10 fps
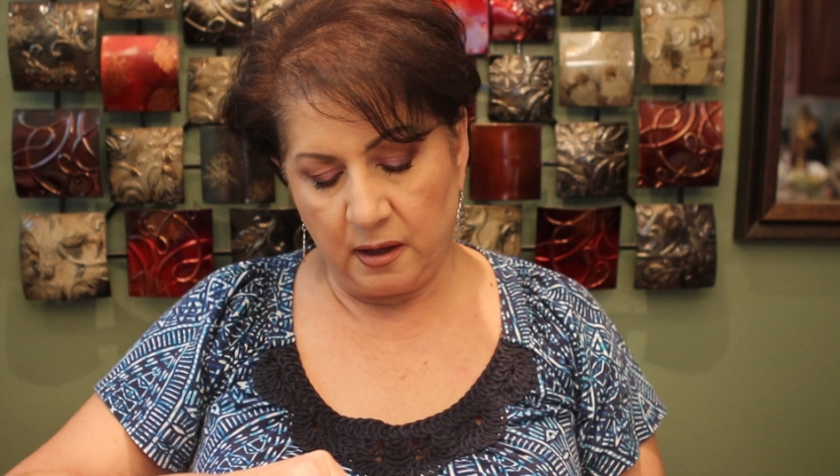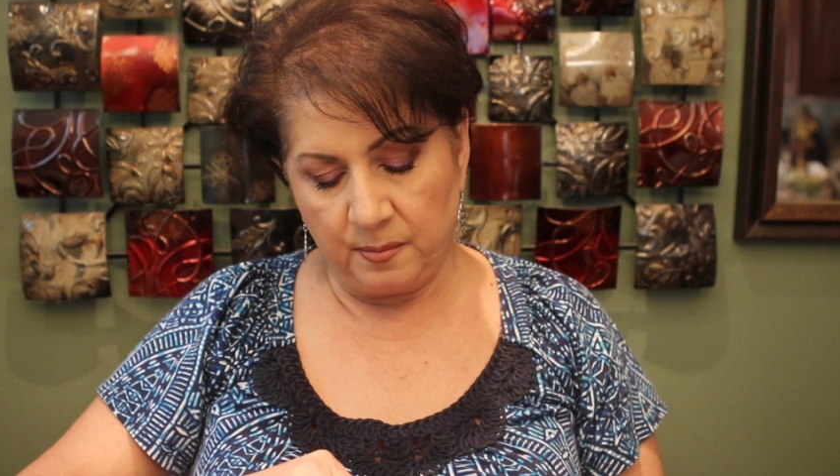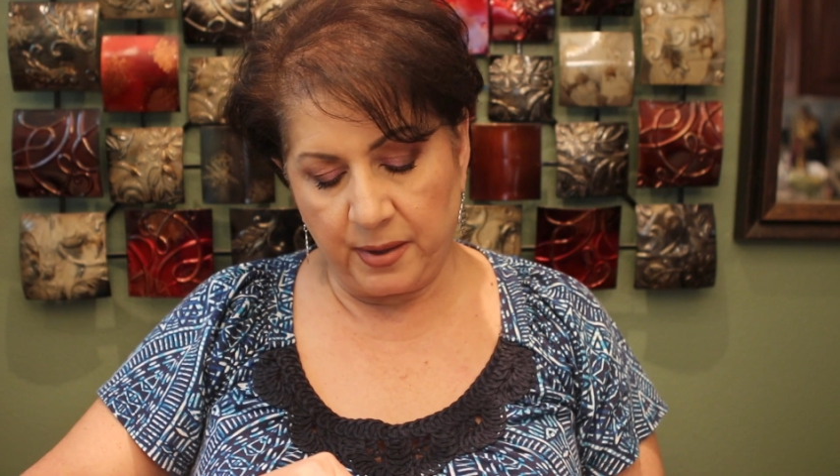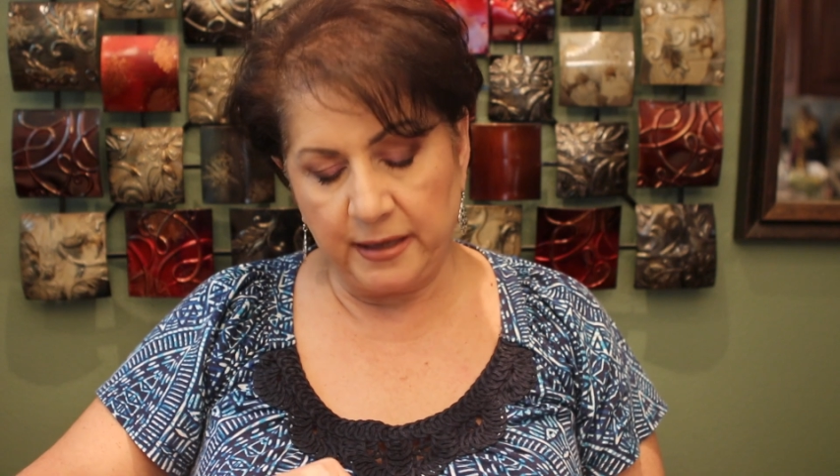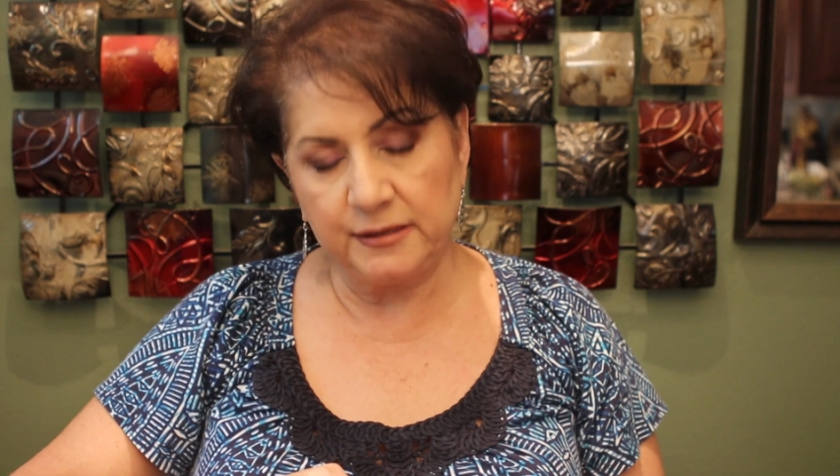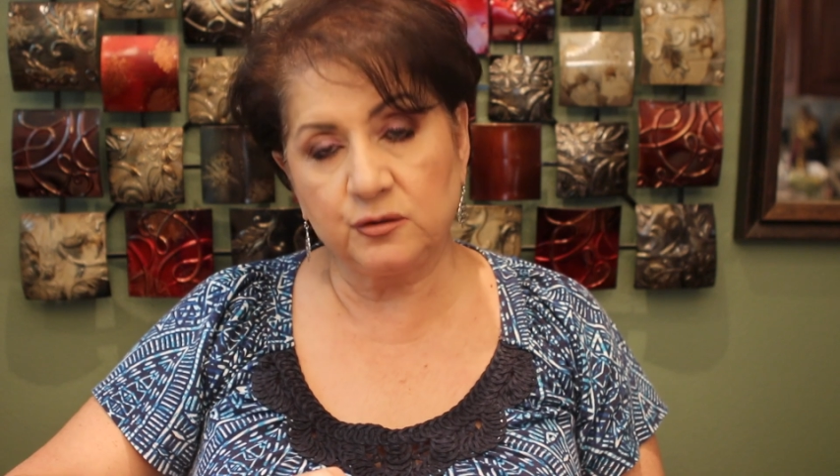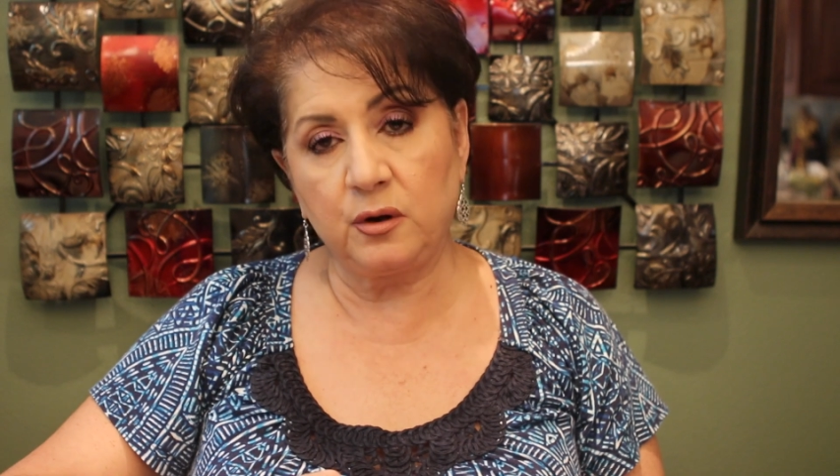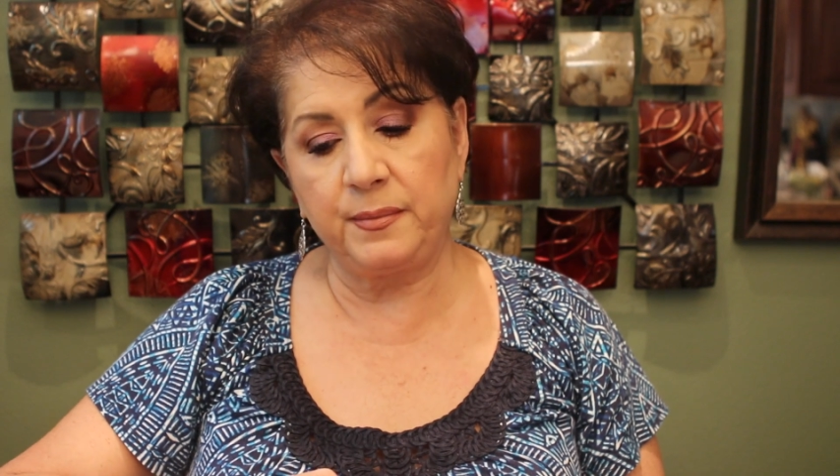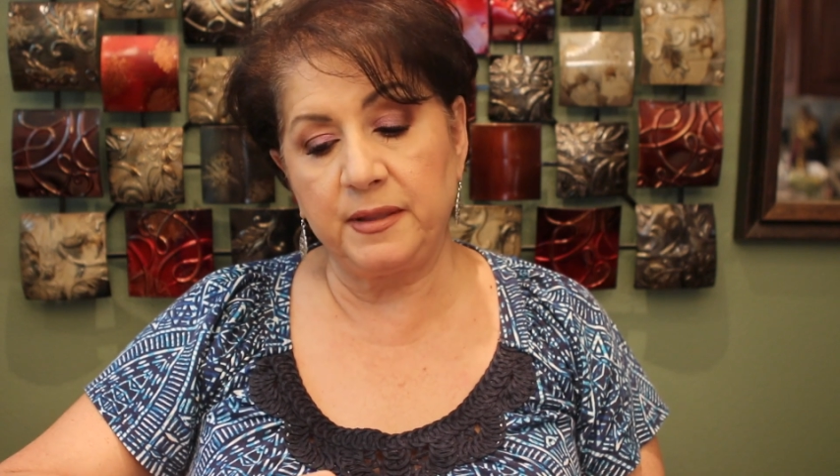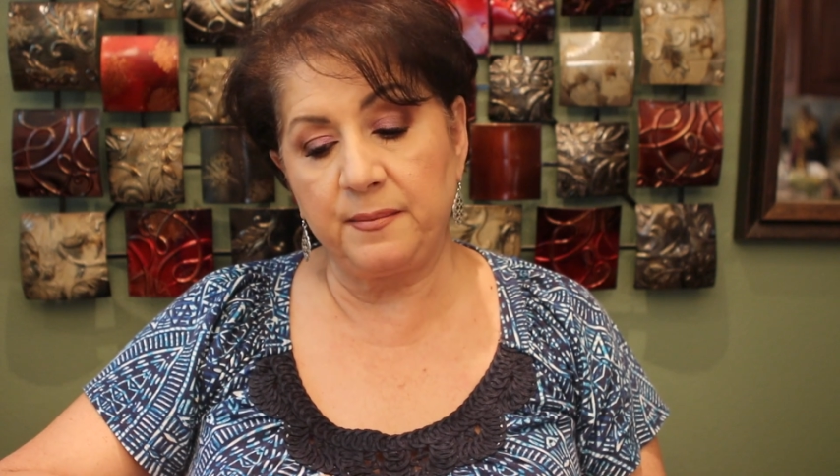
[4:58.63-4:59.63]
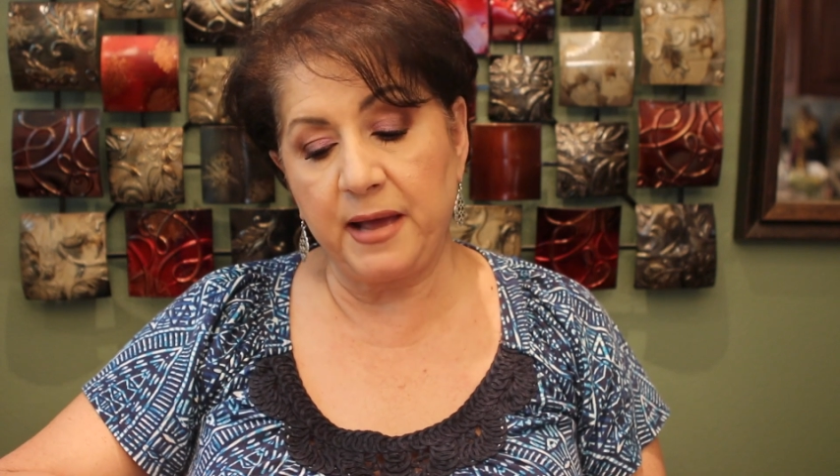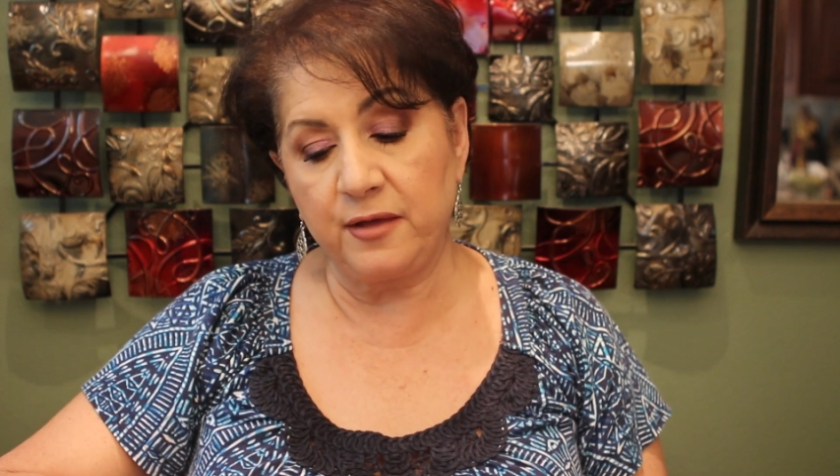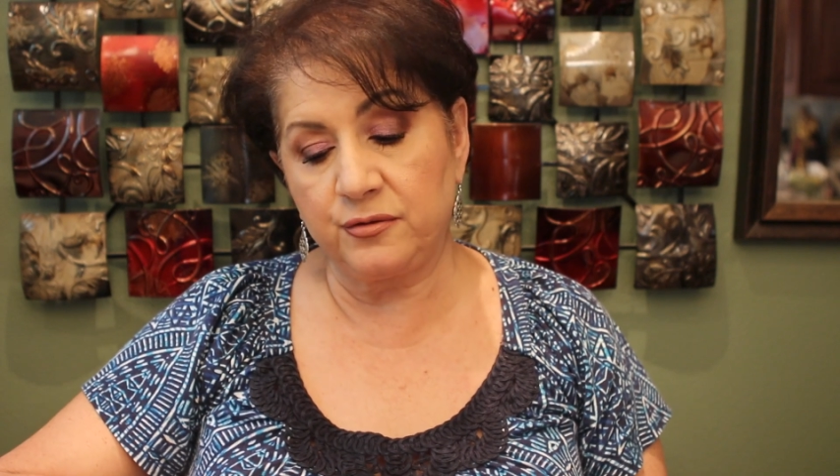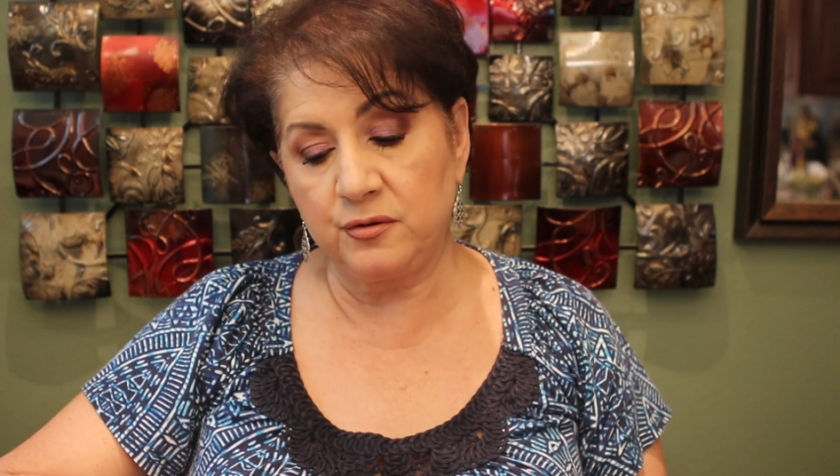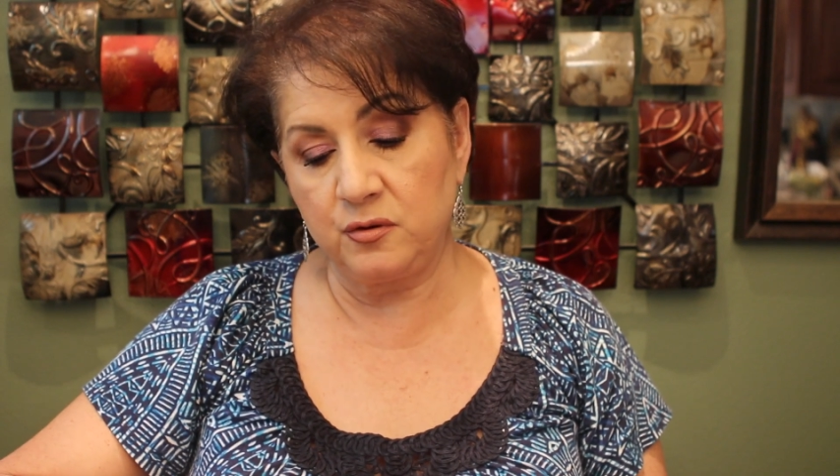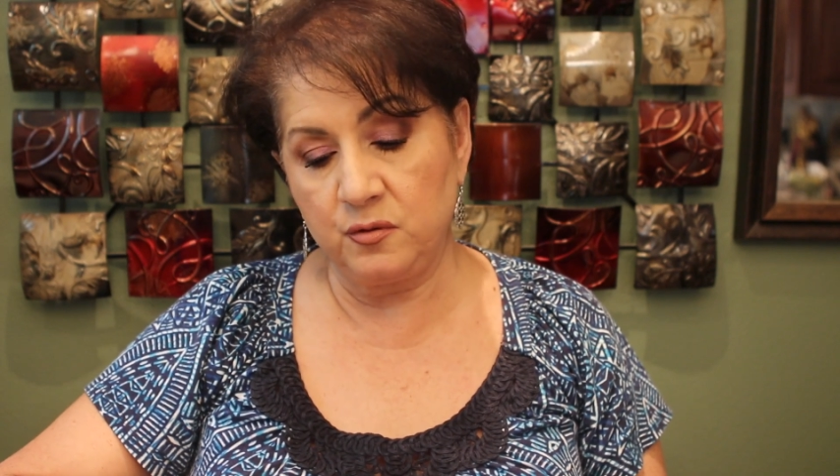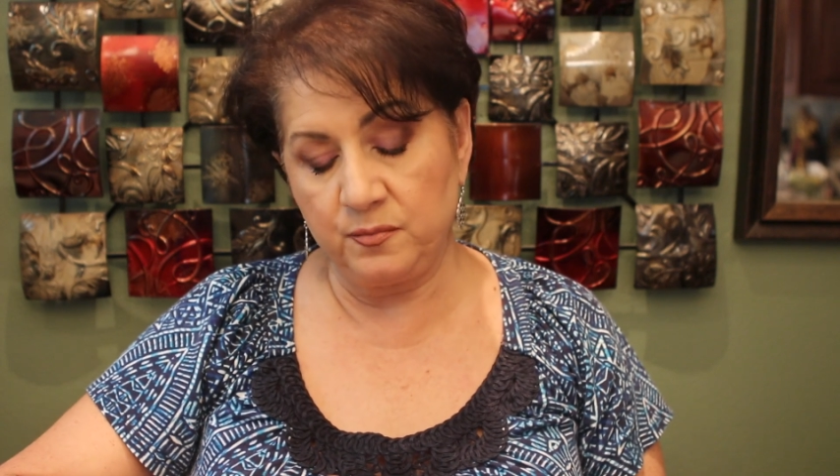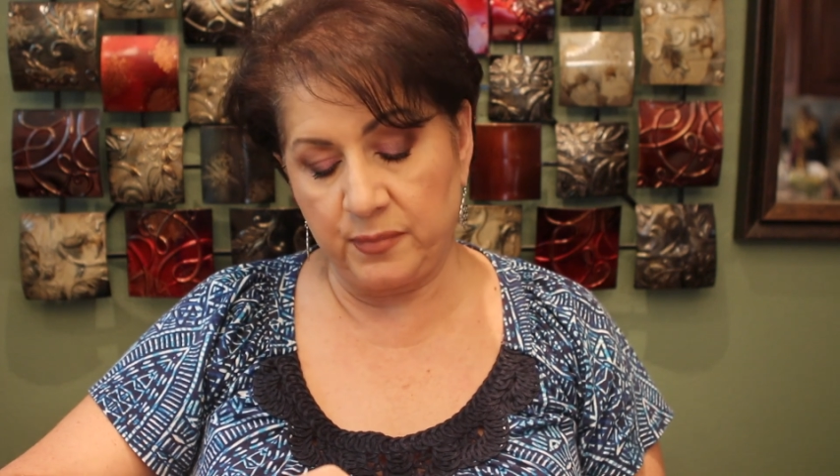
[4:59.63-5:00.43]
a body scrub in the bathroom,